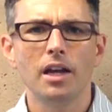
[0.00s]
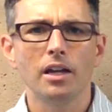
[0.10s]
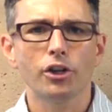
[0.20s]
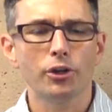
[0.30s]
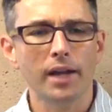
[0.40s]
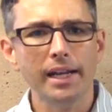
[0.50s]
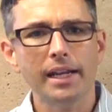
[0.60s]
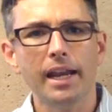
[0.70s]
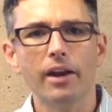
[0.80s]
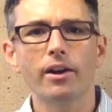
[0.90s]
create a
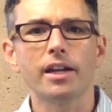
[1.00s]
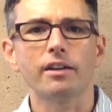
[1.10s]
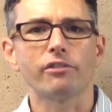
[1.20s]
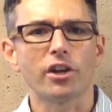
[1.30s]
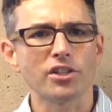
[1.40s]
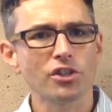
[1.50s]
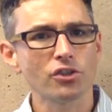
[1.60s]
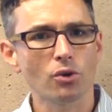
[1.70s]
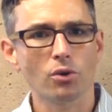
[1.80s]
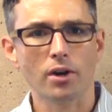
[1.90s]
narrative or a
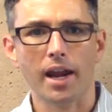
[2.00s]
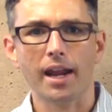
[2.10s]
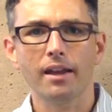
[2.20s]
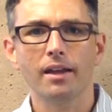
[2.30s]
story